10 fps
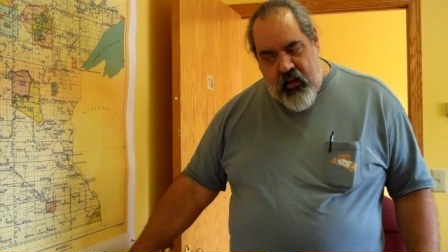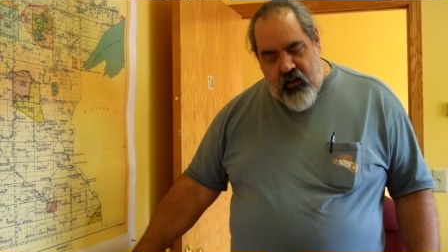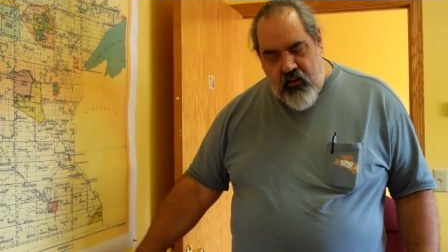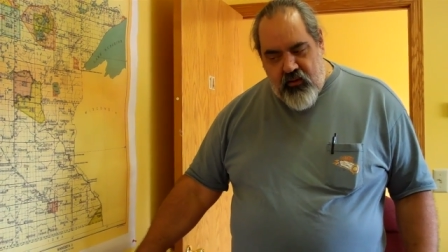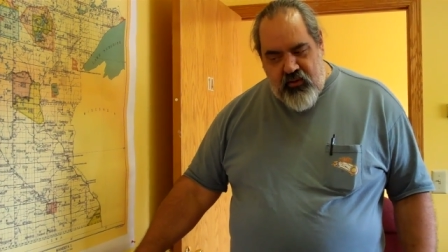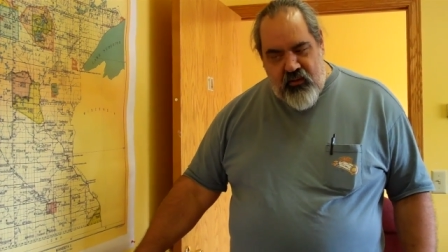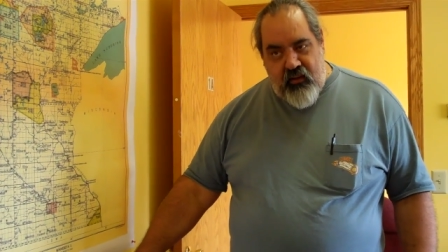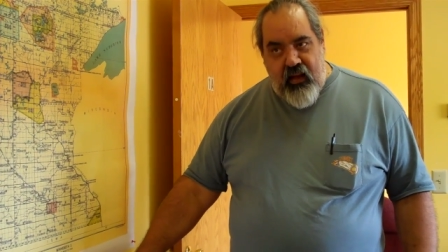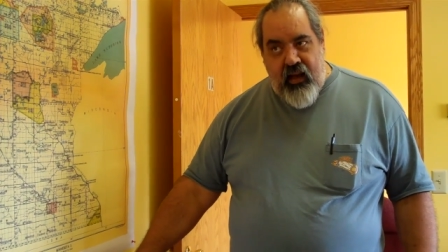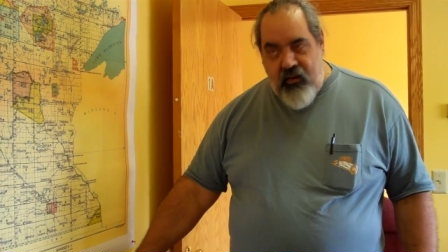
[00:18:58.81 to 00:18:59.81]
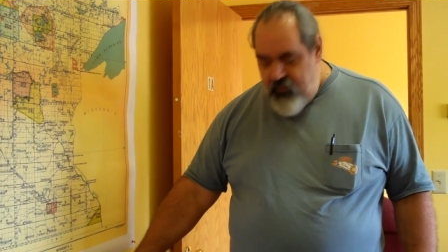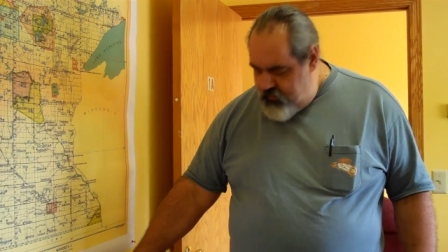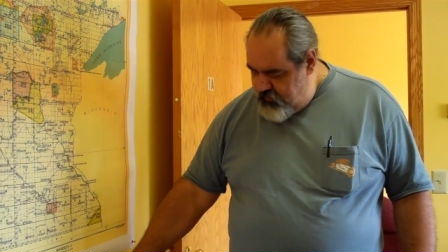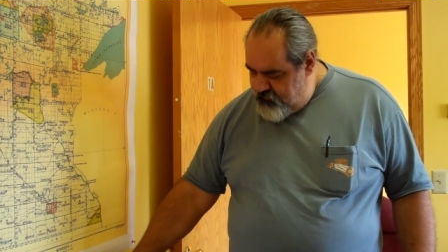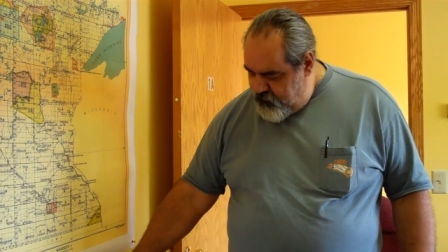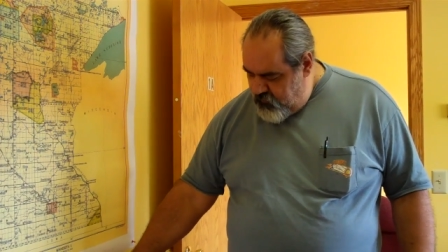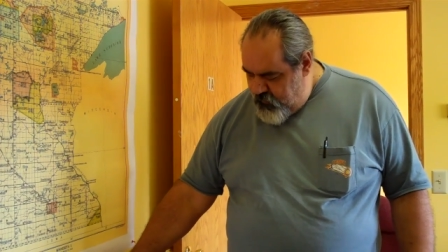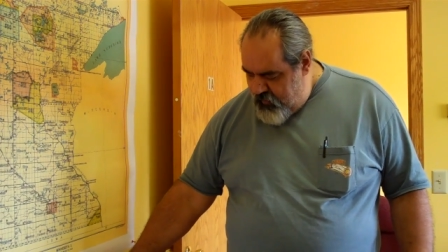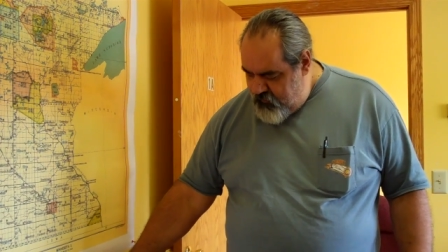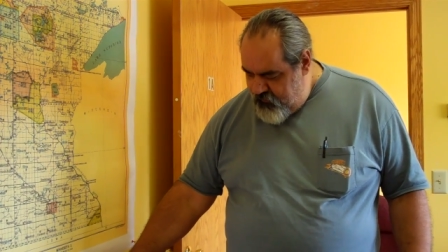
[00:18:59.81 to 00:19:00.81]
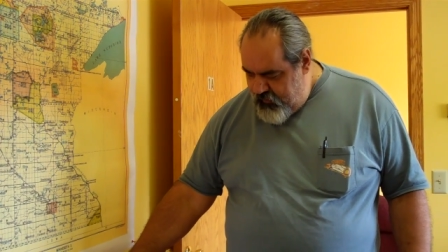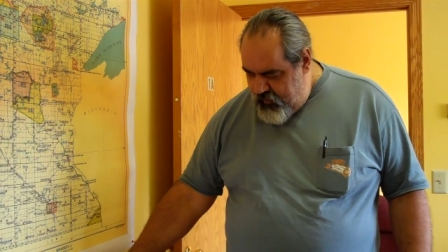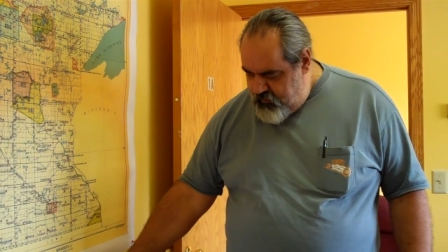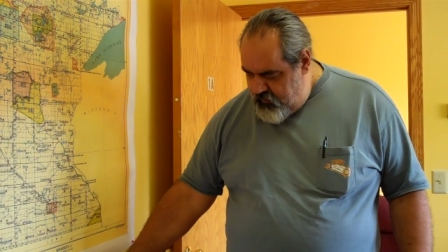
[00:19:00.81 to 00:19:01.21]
had understood that they hadn't received full payment for the